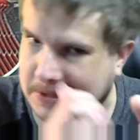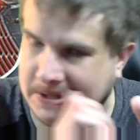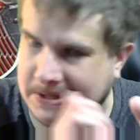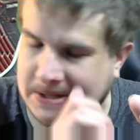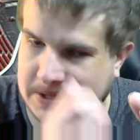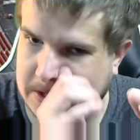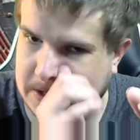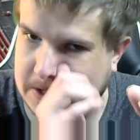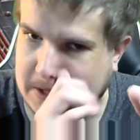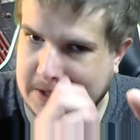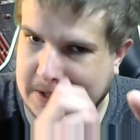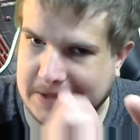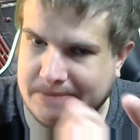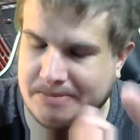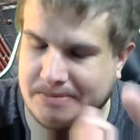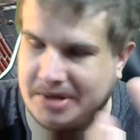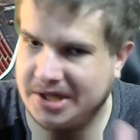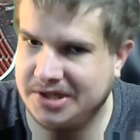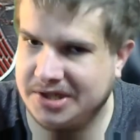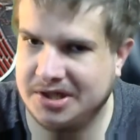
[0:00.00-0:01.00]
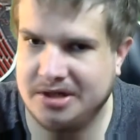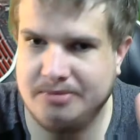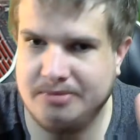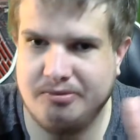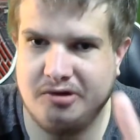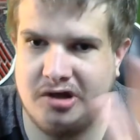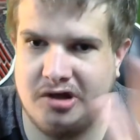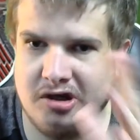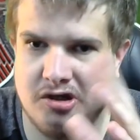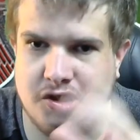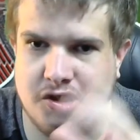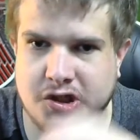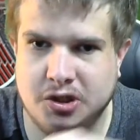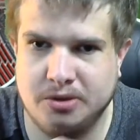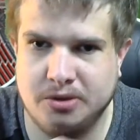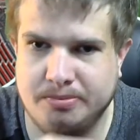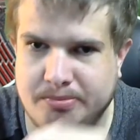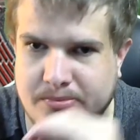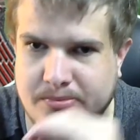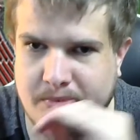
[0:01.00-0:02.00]
Um, but he's done a brilliant job
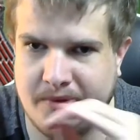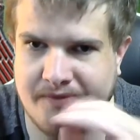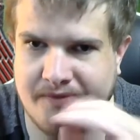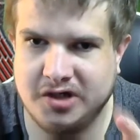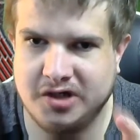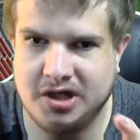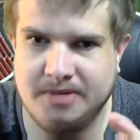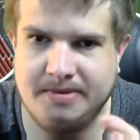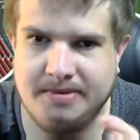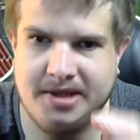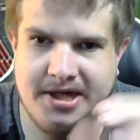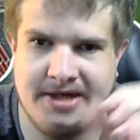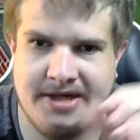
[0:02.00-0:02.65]
with Germany.